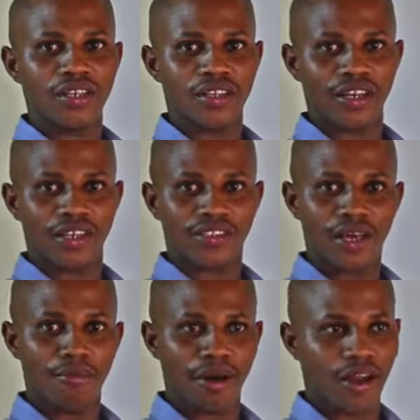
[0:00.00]
There are
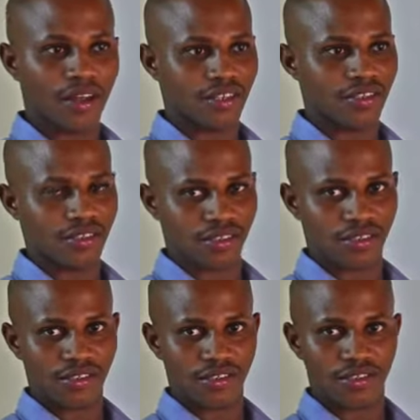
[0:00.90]
some
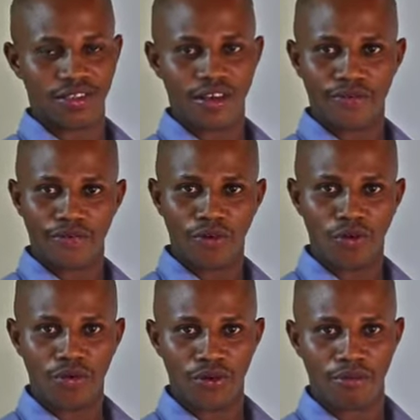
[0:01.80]
characteristics. There are
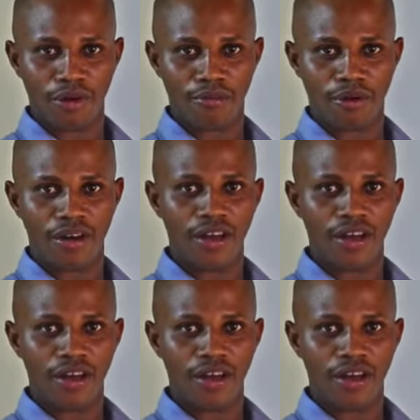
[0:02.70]
4, remember.